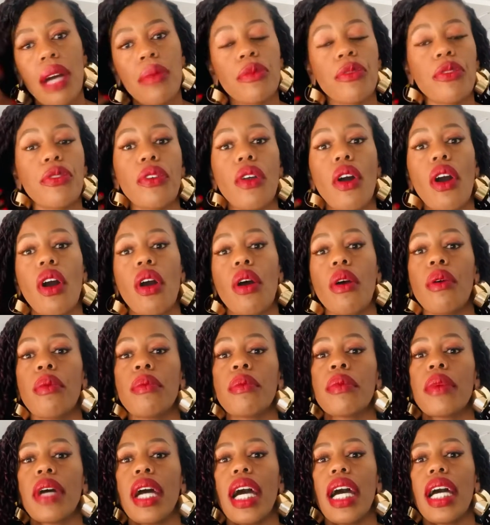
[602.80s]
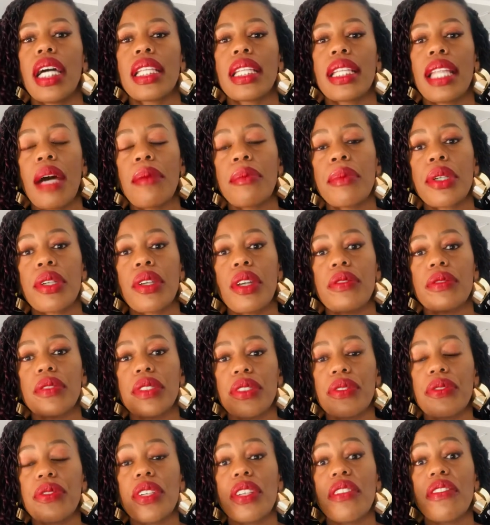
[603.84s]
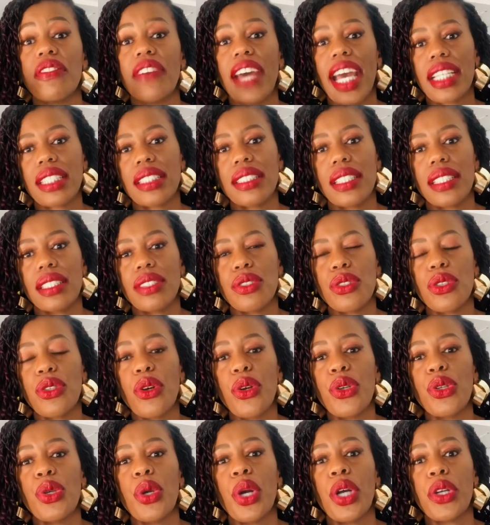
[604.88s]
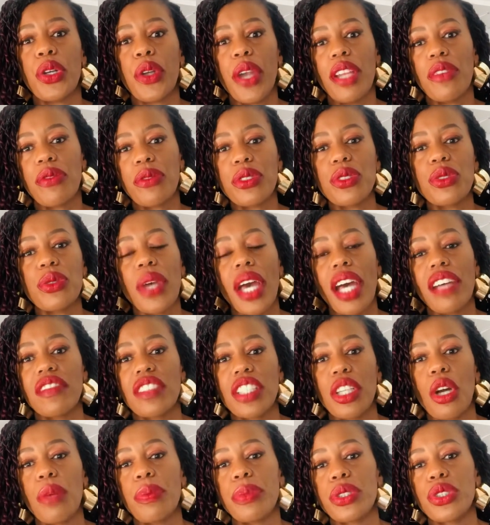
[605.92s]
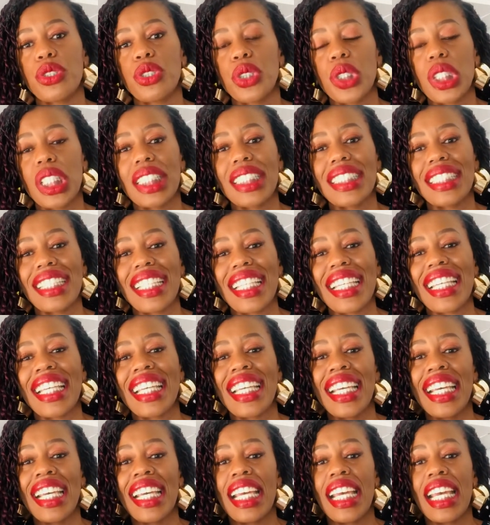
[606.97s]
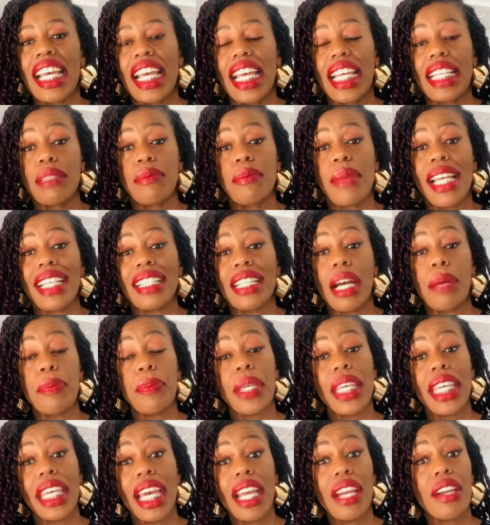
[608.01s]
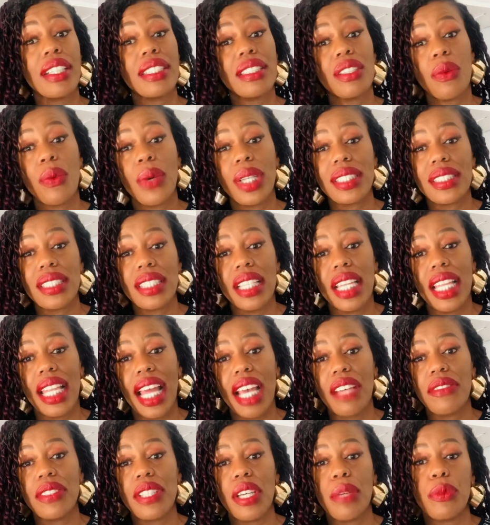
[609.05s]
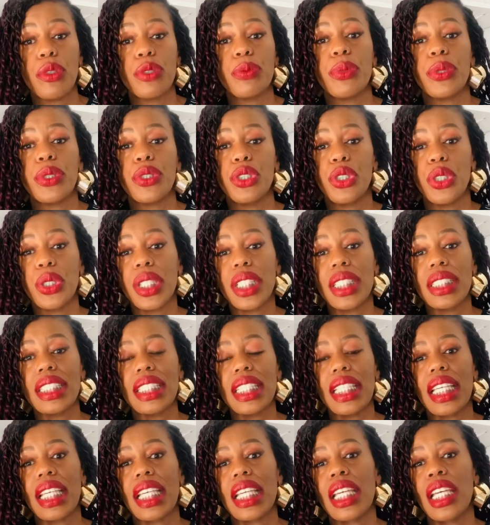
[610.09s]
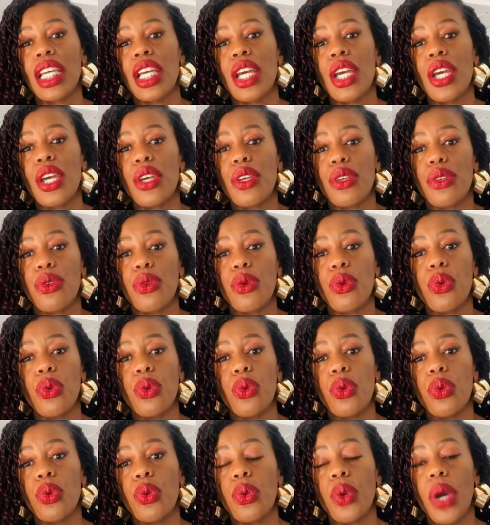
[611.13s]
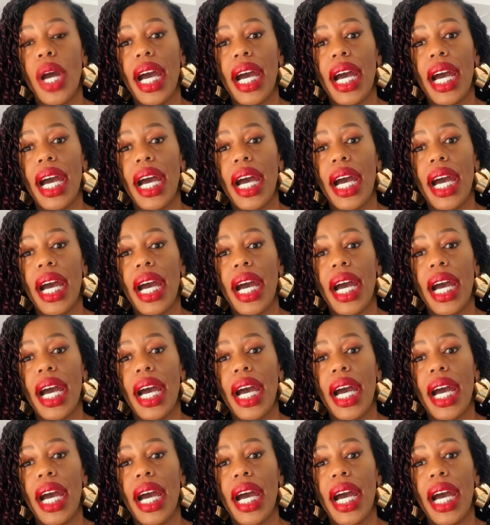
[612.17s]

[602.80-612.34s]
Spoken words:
from a number of different factors. You know, you are grateful to have the opportunity. It may appear as a once in a lifetime opportunity. You